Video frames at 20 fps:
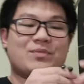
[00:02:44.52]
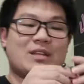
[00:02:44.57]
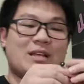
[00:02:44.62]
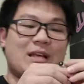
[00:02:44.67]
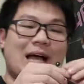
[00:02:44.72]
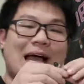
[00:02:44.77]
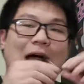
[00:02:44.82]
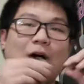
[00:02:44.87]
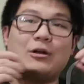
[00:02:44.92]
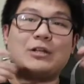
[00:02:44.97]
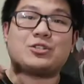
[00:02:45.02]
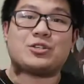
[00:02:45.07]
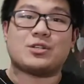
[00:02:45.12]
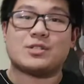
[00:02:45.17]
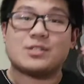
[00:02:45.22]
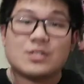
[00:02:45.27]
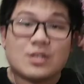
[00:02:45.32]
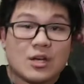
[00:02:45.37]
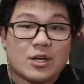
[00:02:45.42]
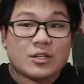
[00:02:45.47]
How it
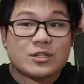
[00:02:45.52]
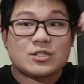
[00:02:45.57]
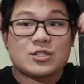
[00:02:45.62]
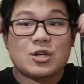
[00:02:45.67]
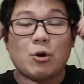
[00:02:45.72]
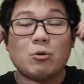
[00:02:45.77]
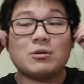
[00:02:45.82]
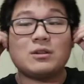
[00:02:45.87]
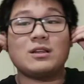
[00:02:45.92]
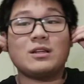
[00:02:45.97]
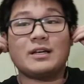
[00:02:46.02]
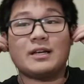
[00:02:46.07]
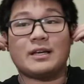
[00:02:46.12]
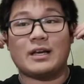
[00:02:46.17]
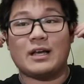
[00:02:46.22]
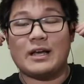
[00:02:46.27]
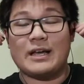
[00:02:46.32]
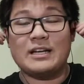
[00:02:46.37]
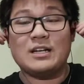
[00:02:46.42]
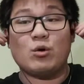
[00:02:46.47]
just
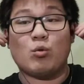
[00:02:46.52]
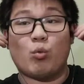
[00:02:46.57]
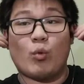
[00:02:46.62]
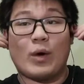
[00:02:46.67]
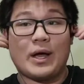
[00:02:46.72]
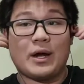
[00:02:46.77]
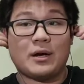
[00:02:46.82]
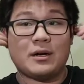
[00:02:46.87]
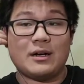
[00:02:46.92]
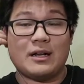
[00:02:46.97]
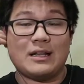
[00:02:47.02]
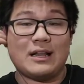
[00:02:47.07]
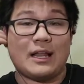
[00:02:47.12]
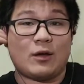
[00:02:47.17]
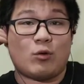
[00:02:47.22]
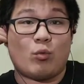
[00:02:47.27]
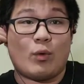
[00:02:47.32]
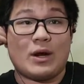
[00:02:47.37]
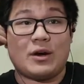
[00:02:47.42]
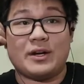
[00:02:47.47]
totally,
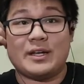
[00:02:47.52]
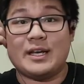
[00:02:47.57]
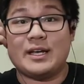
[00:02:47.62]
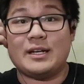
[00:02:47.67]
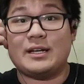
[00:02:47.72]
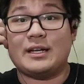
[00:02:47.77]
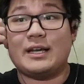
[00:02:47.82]
wearing it,